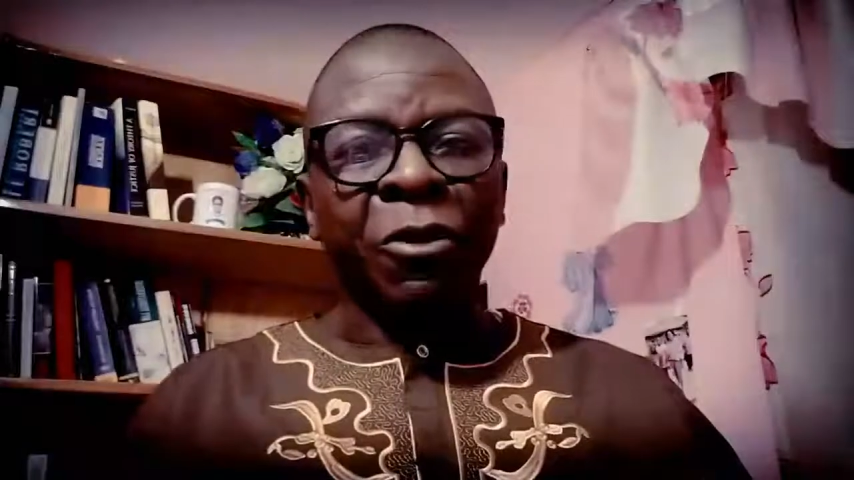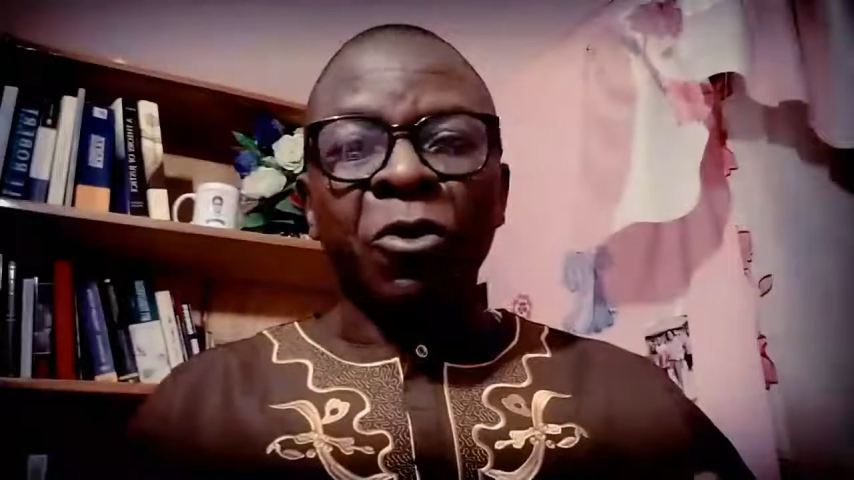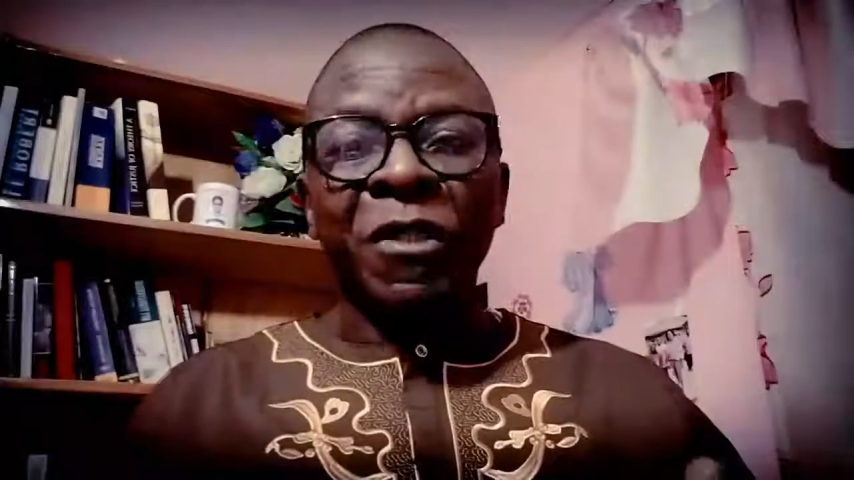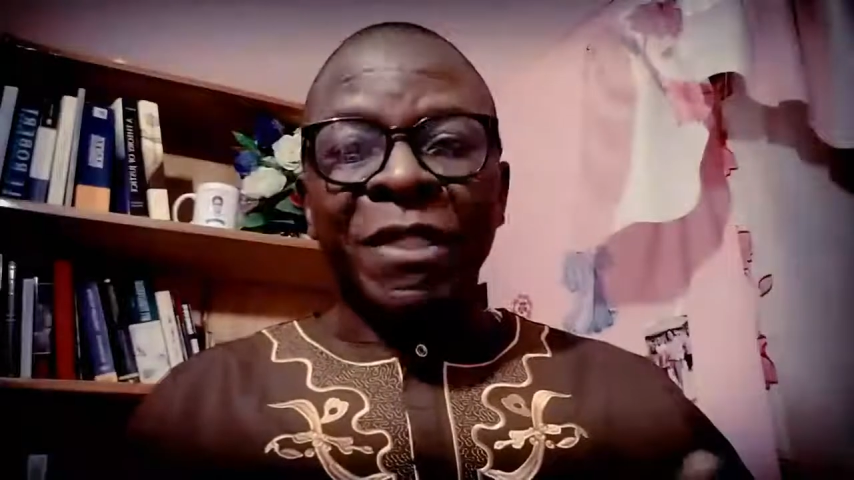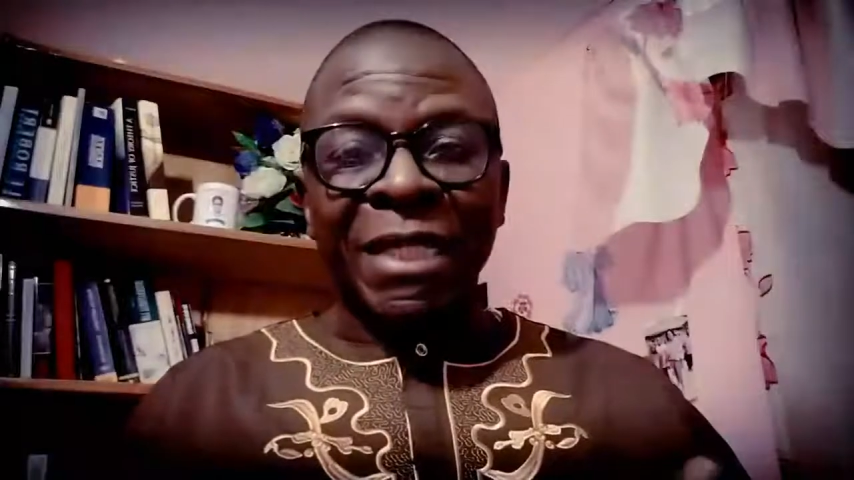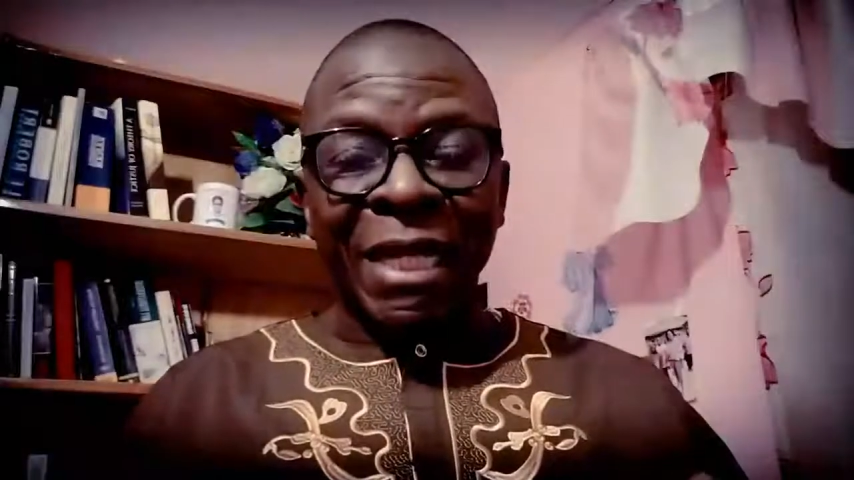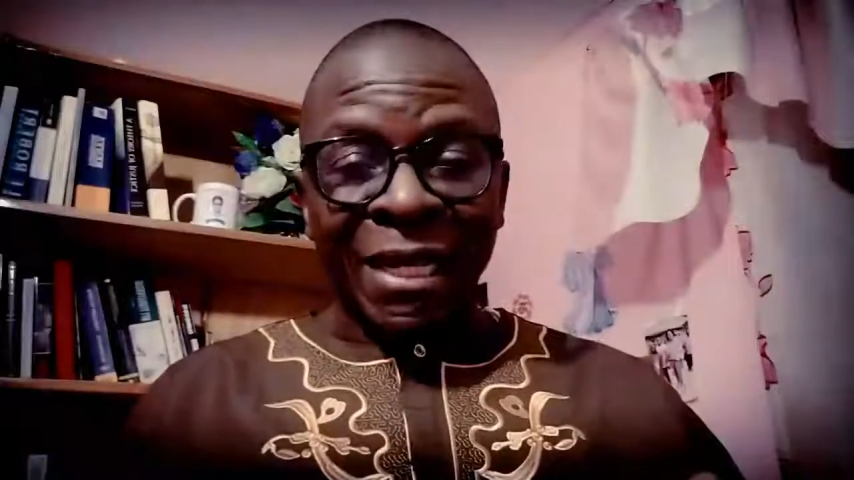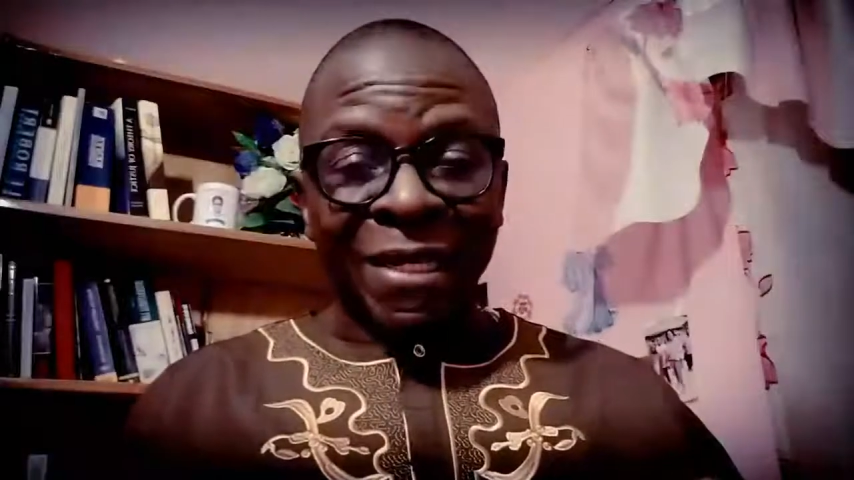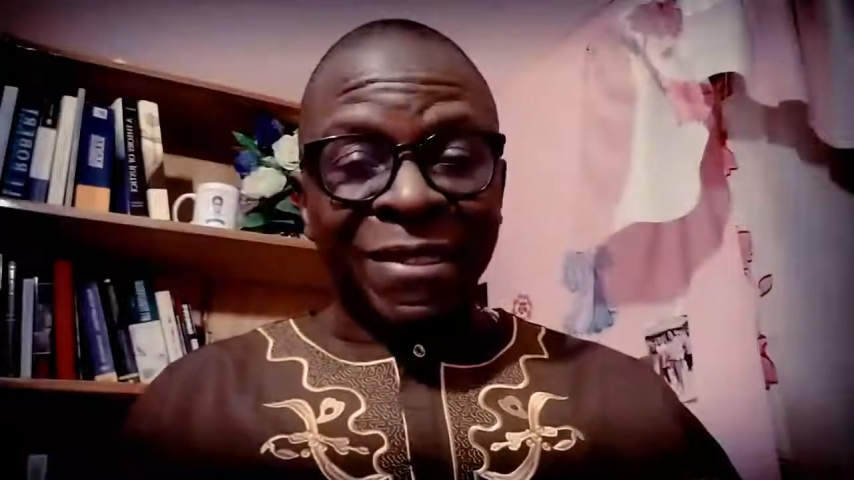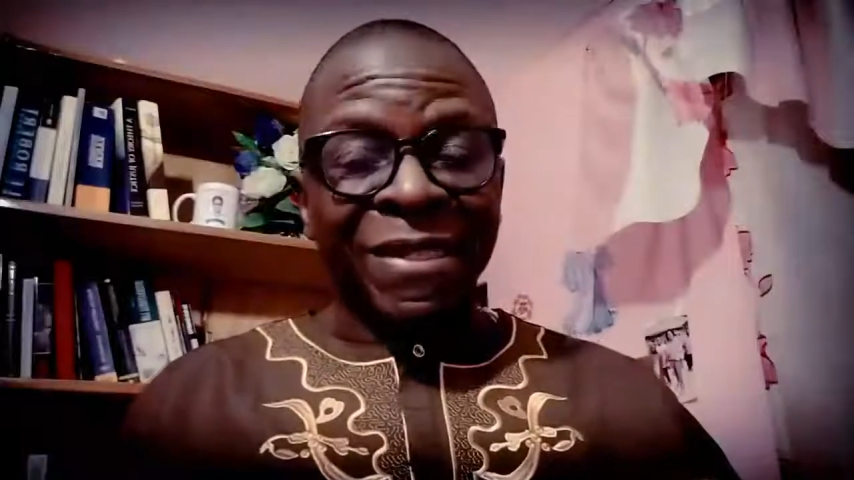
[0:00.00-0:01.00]

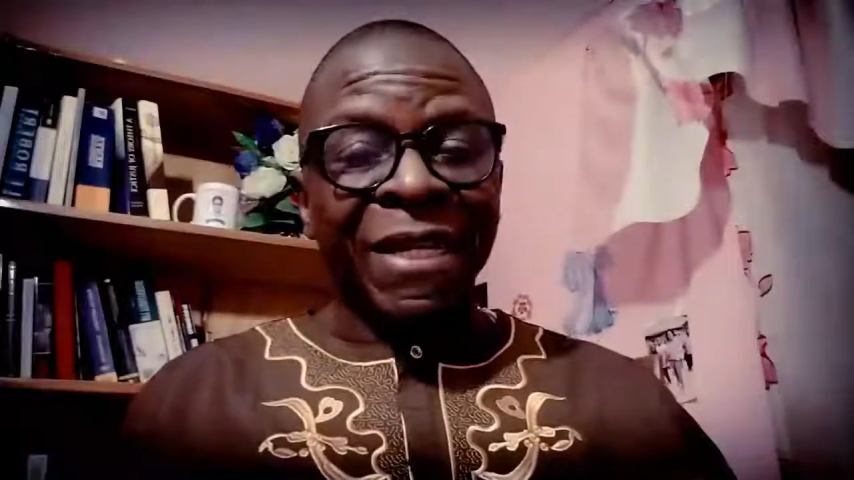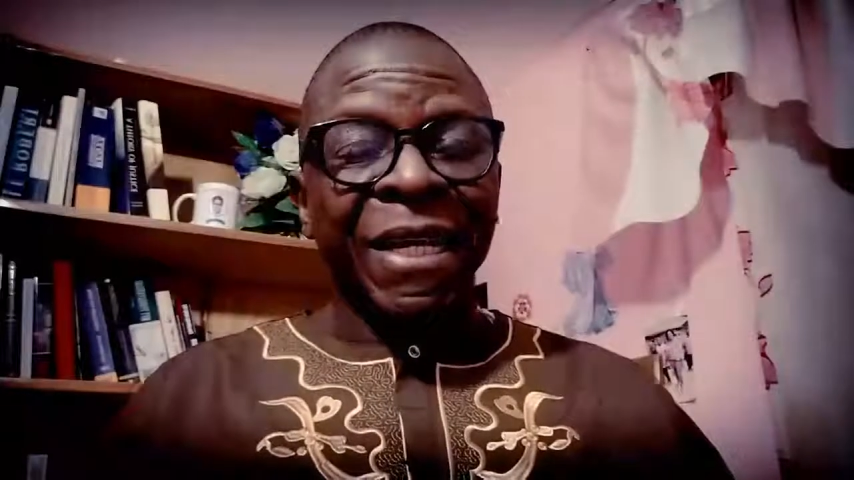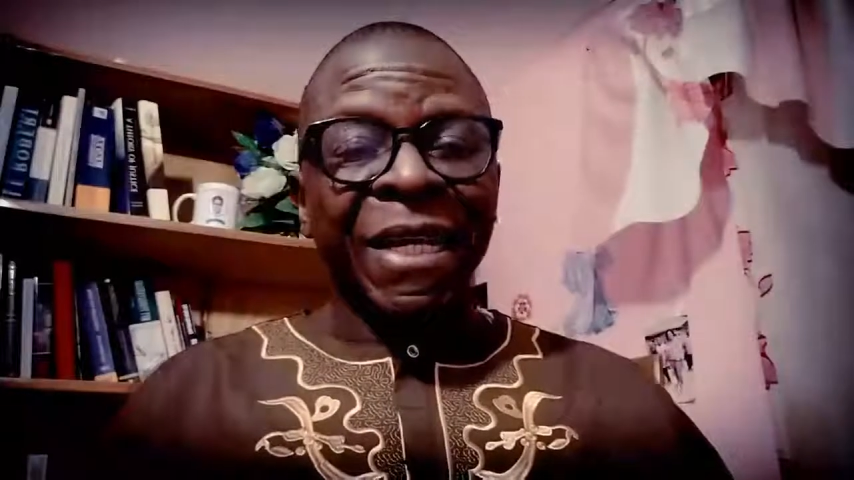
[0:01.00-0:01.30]
contains